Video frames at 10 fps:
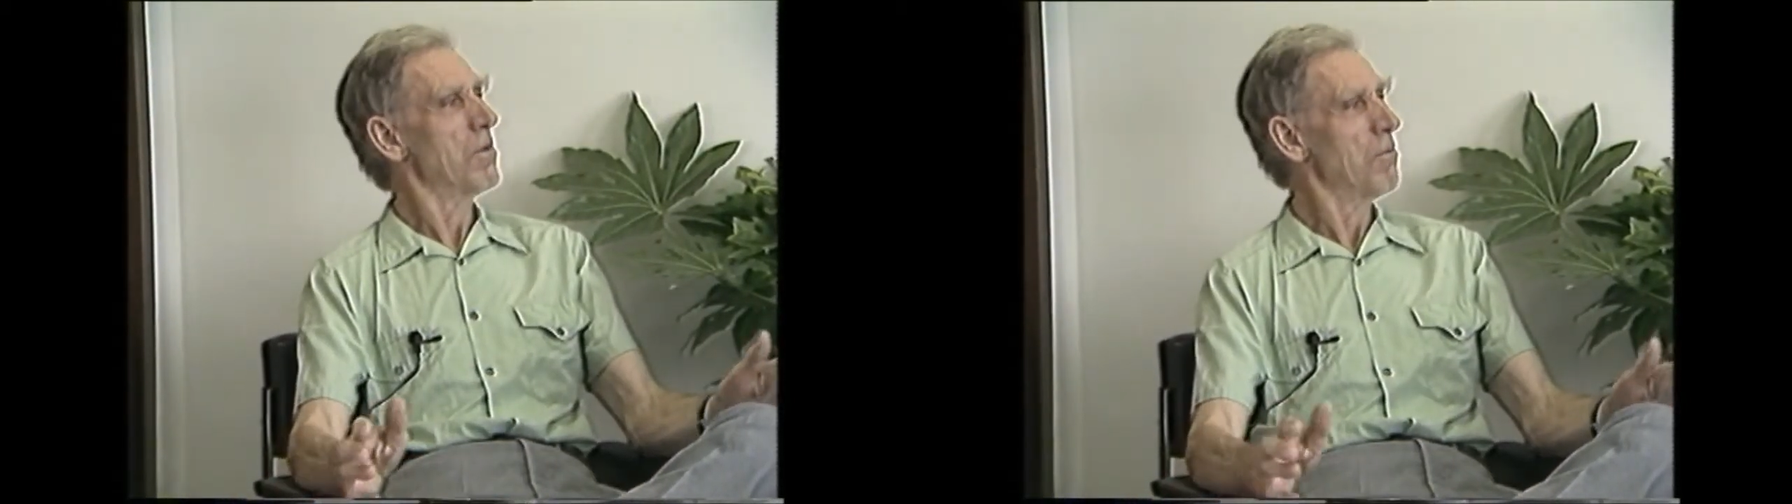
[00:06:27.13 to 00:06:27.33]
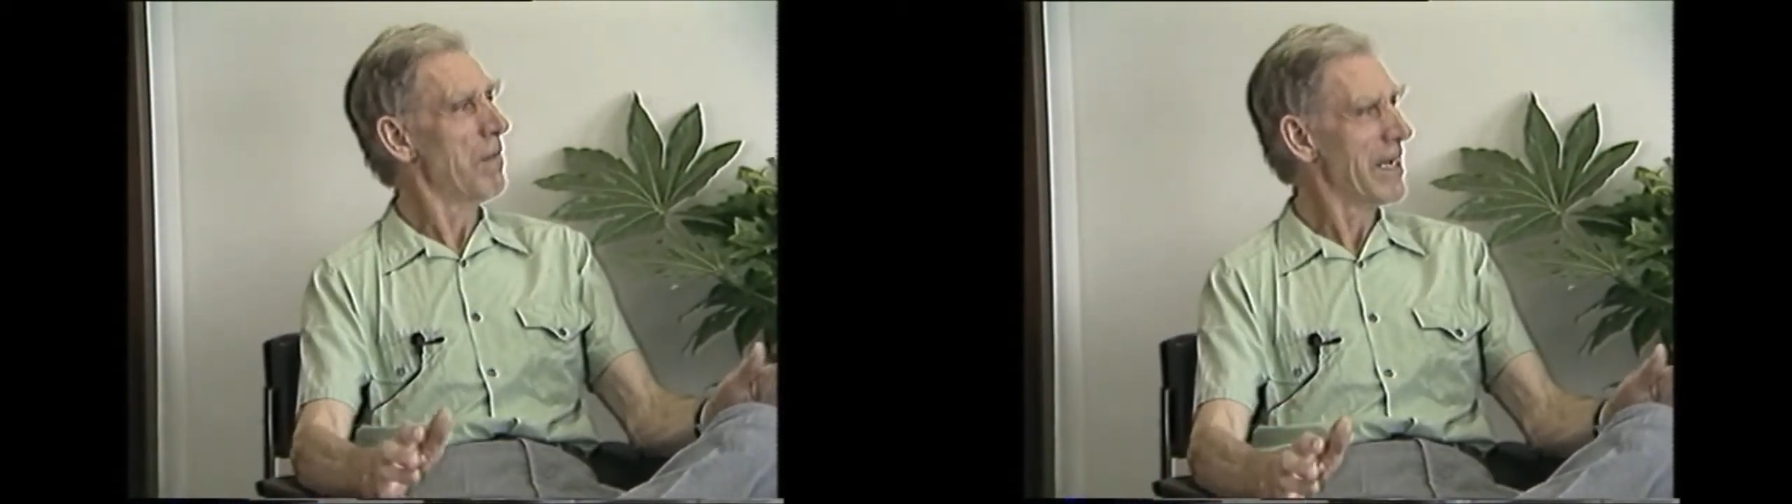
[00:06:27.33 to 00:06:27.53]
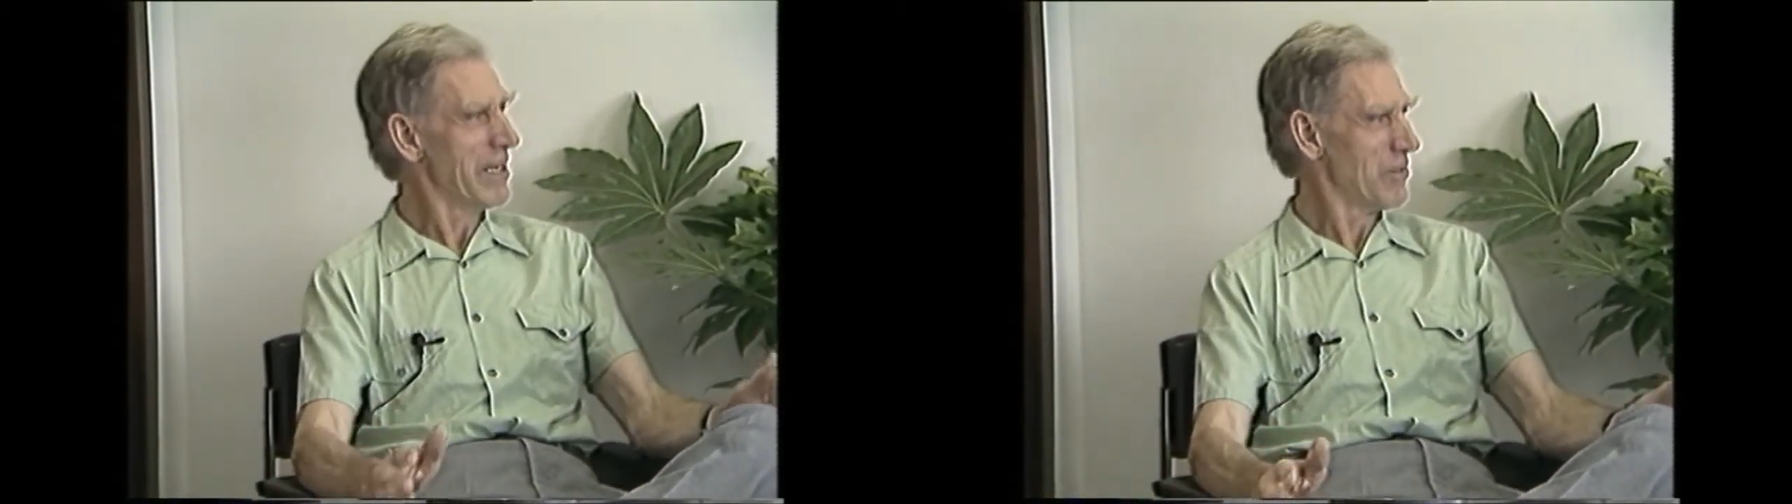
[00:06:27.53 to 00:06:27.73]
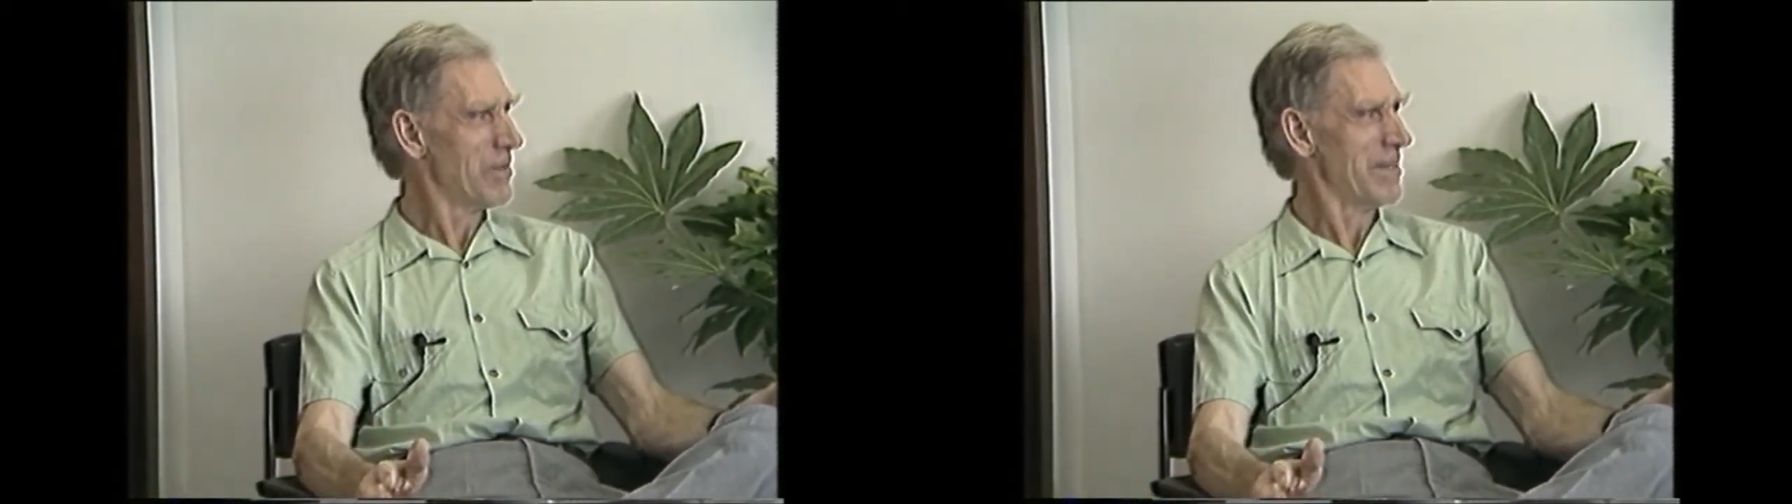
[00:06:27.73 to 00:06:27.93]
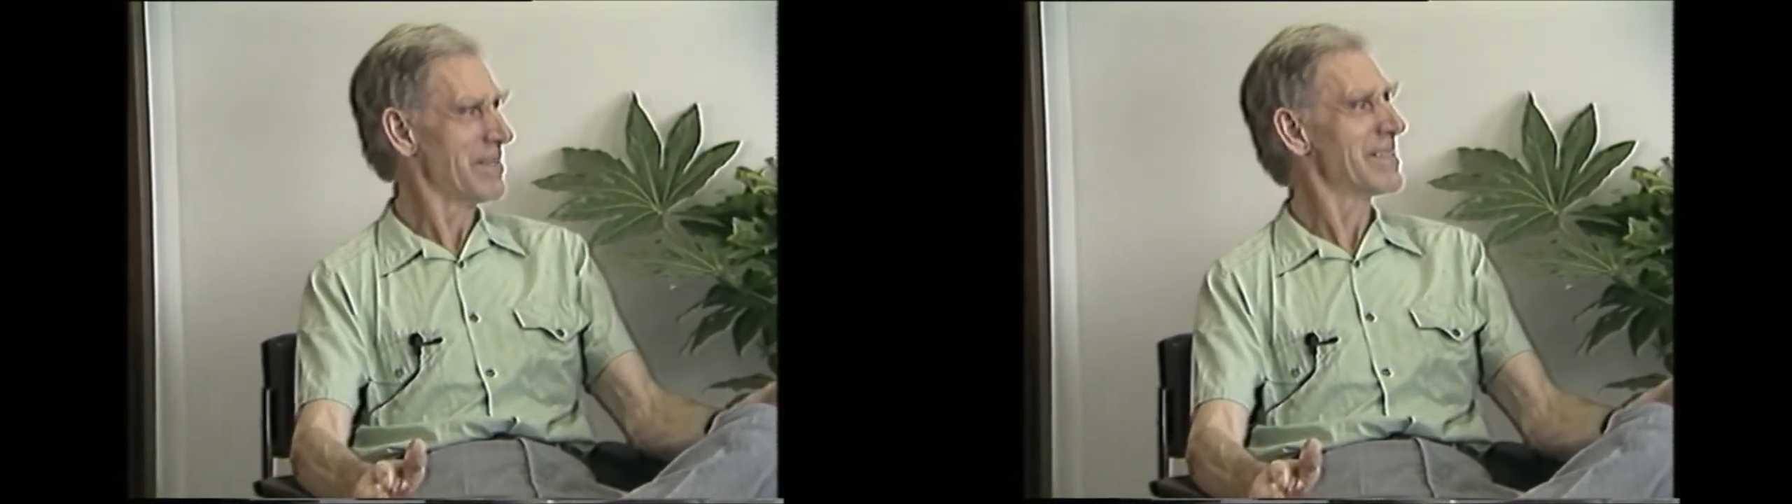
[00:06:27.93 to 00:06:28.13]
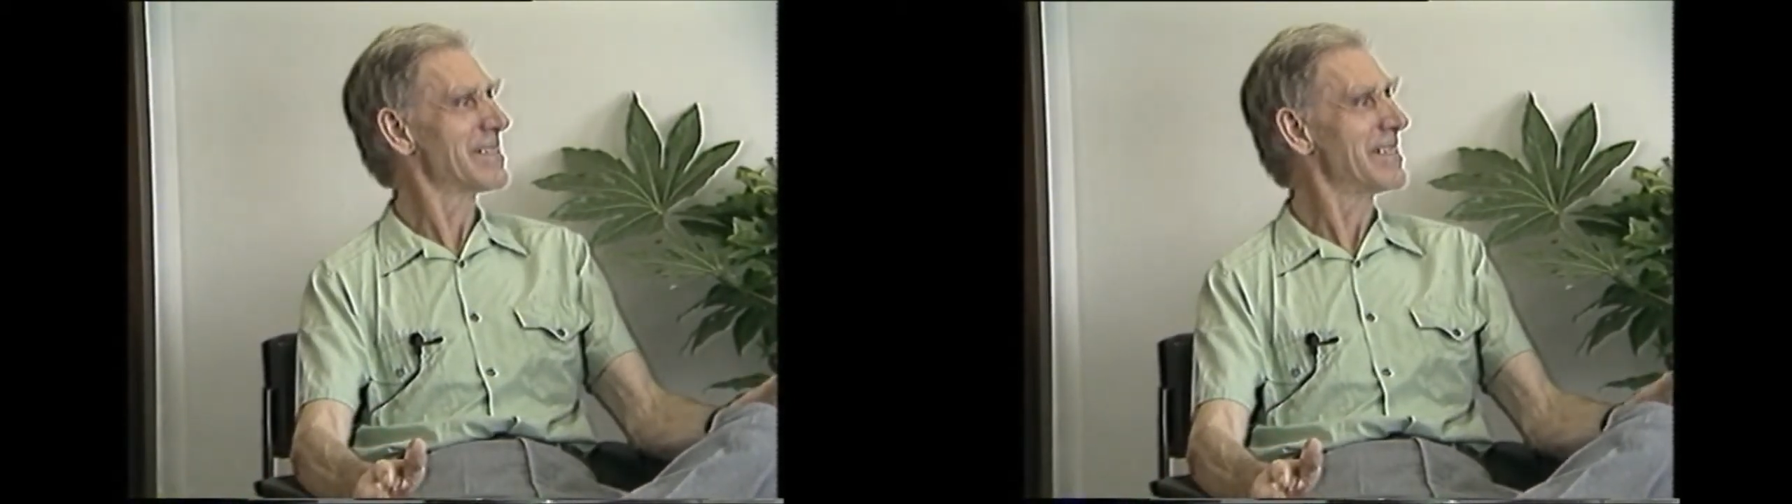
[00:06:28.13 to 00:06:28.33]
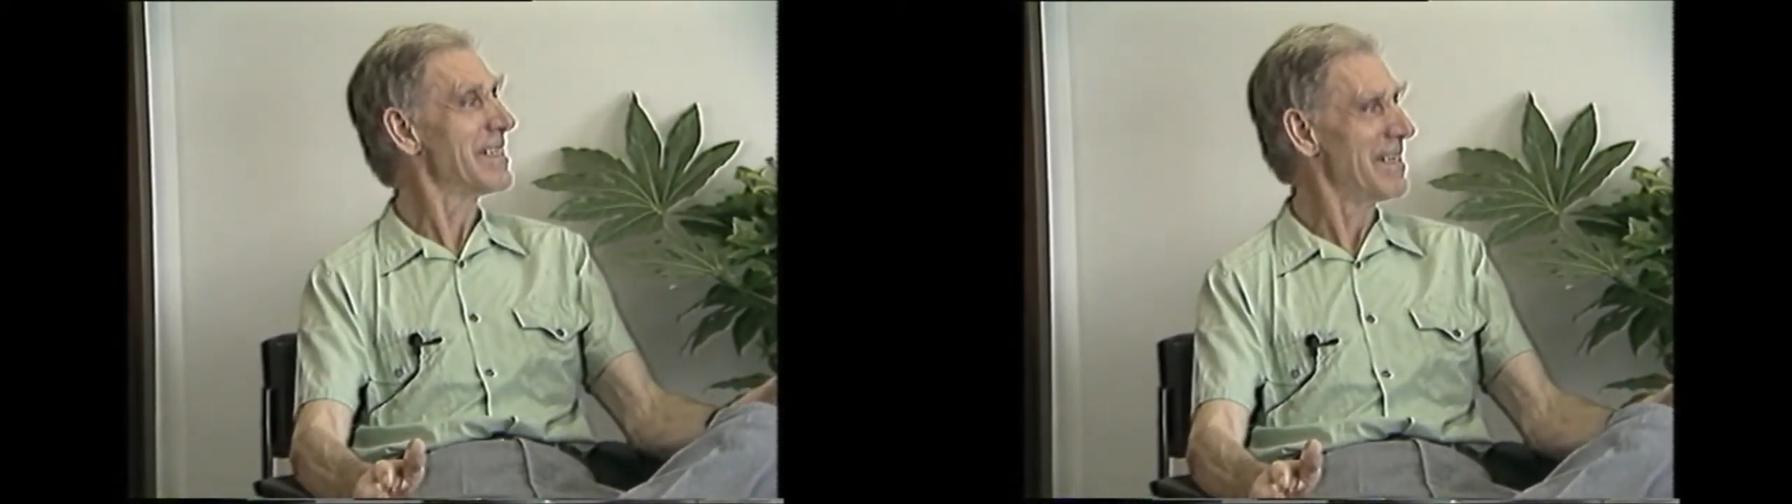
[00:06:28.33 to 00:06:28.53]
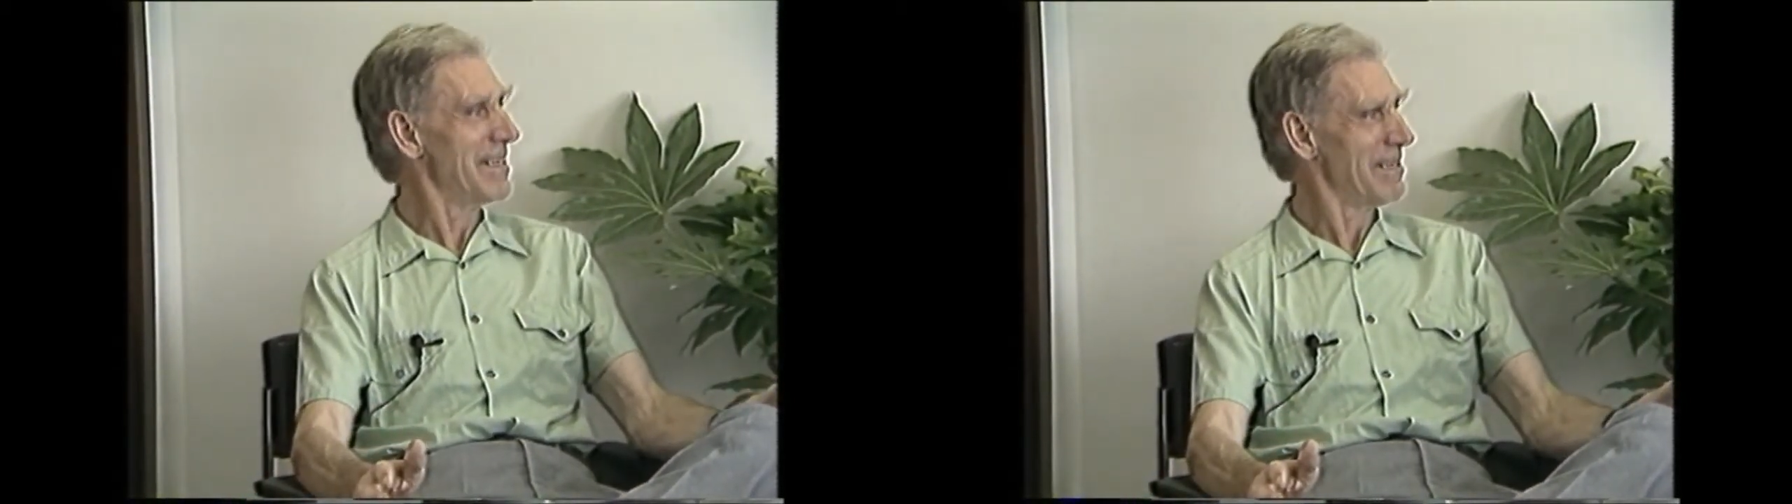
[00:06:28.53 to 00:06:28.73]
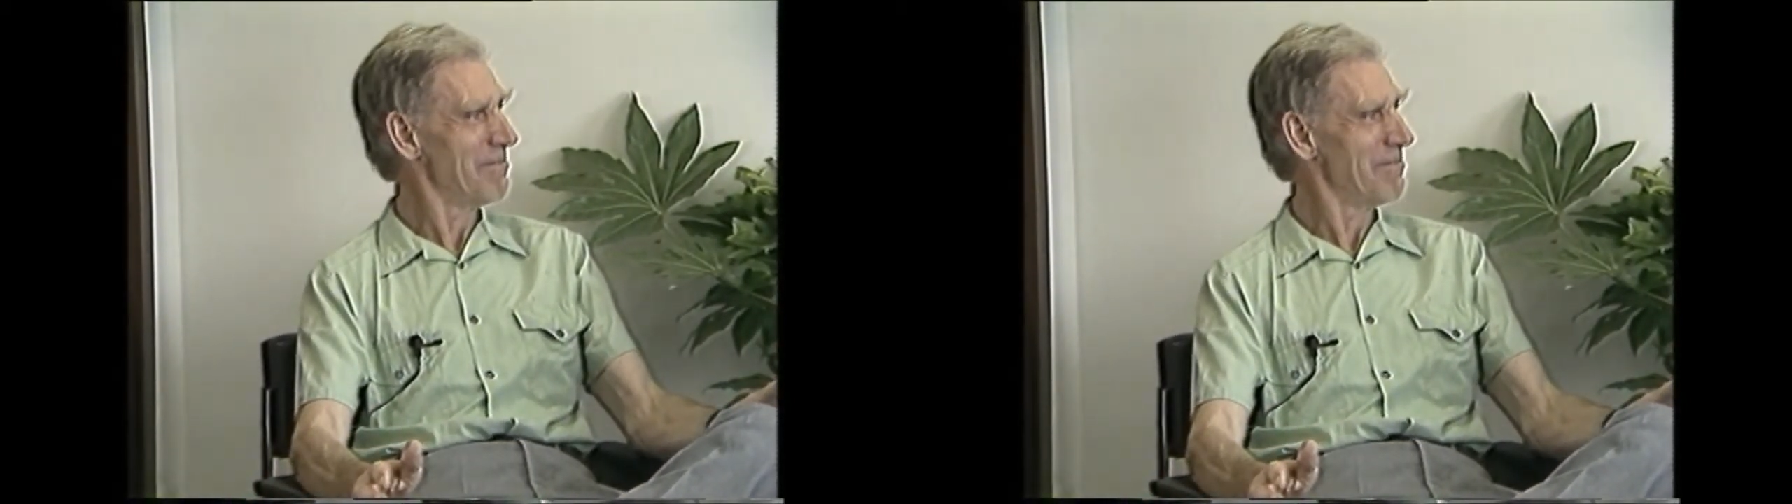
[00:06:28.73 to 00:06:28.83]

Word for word: my interests did.